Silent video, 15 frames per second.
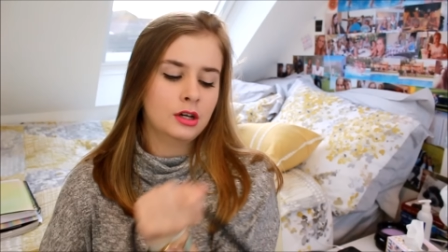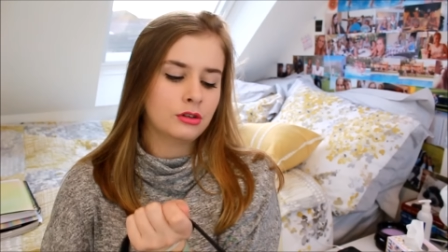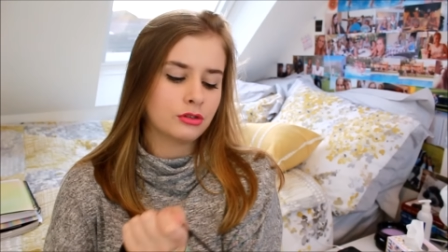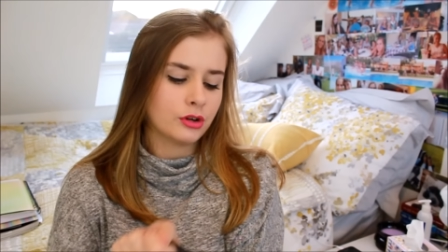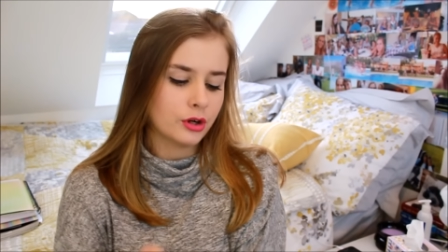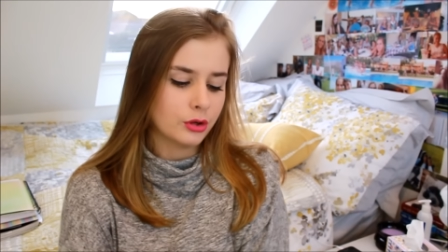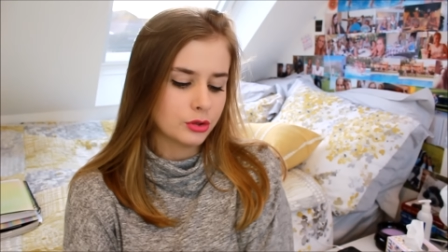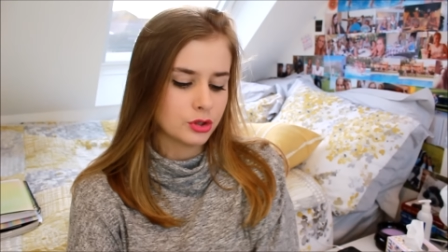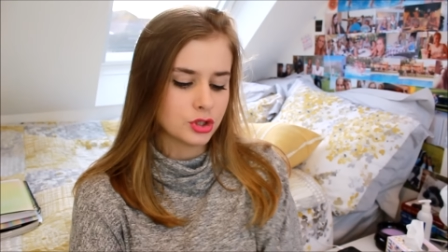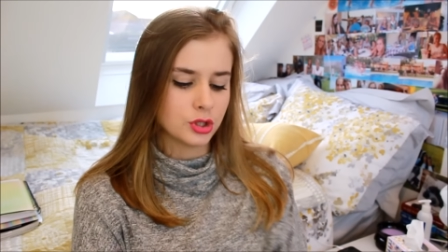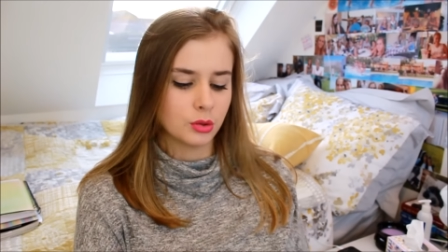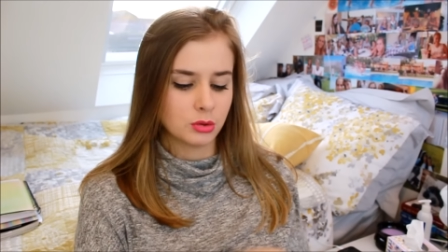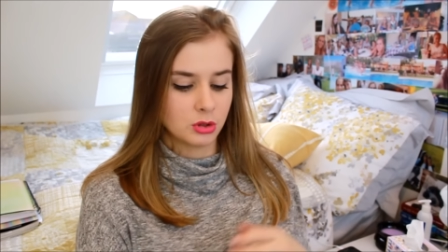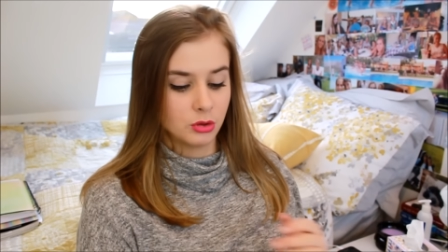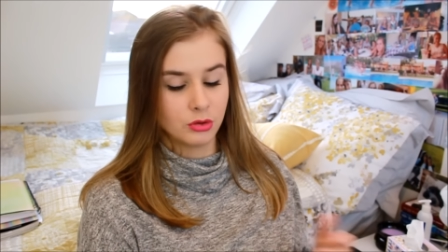throw it on your
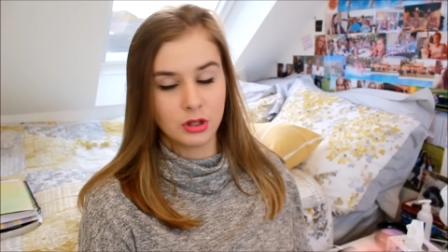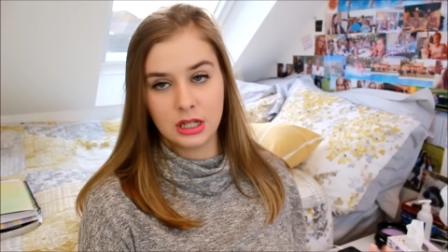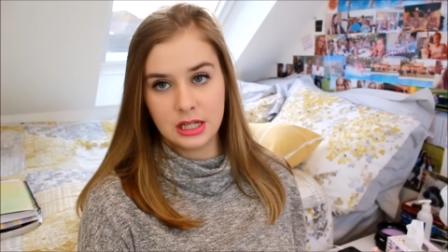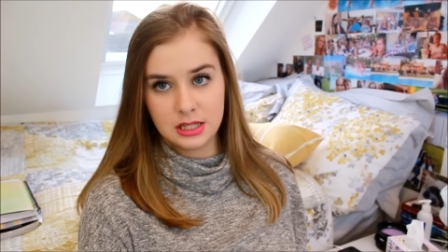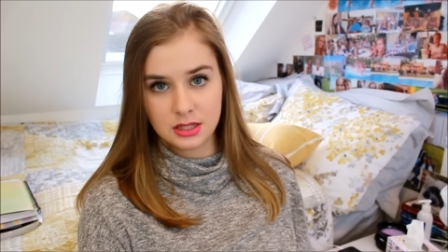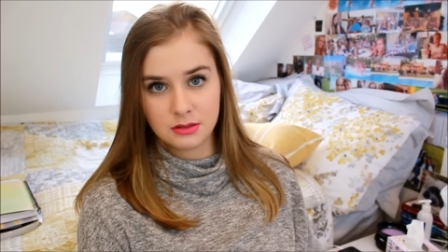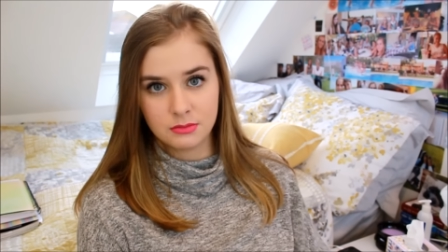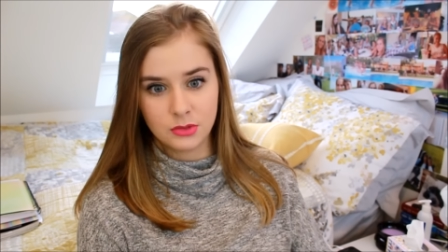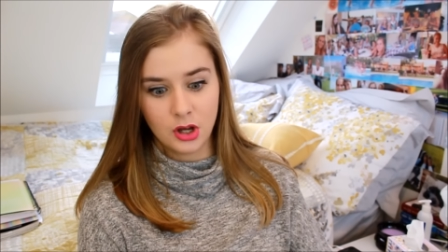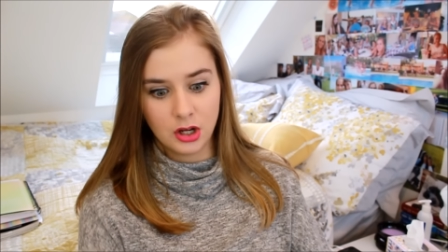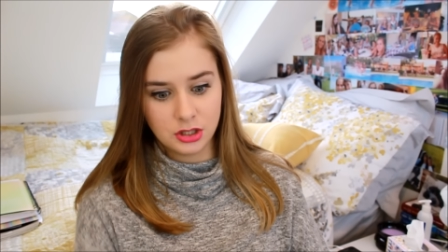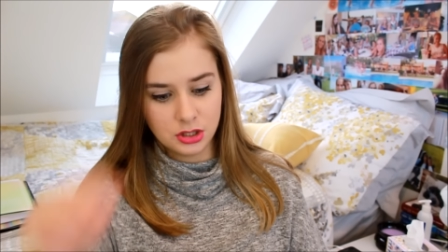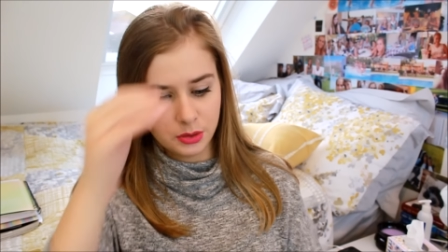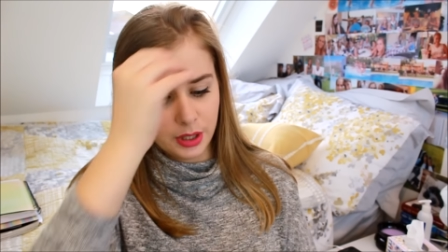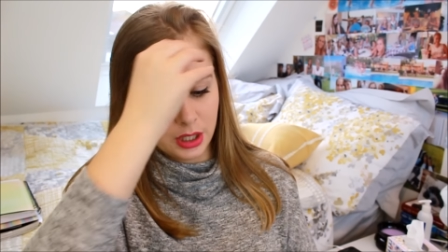shoulder, or at least
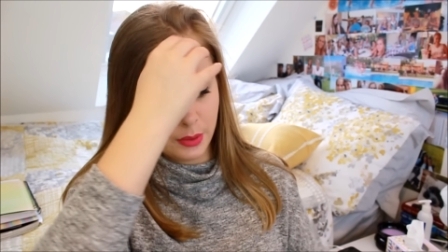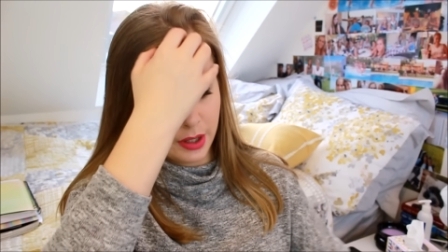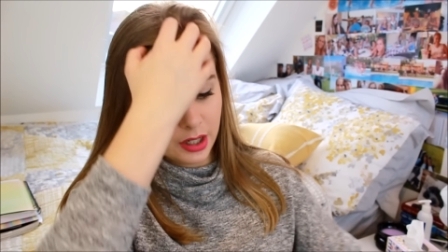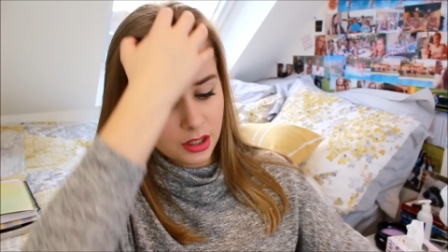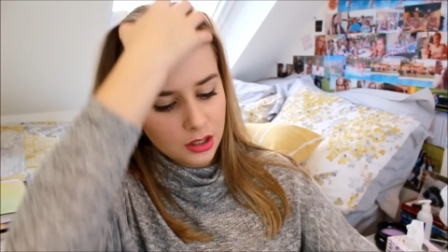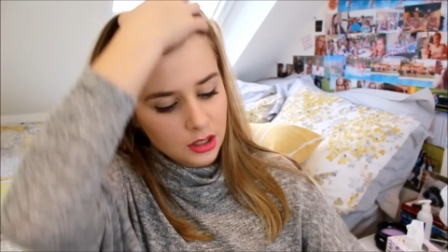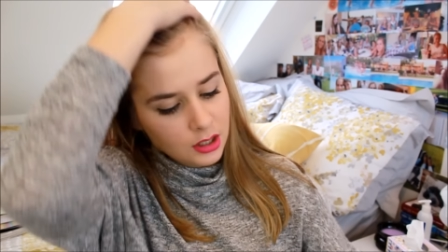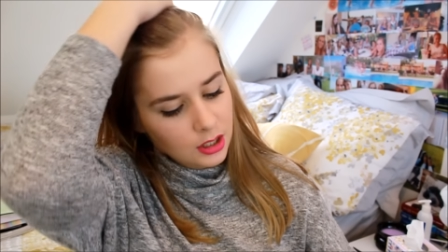I do anyway.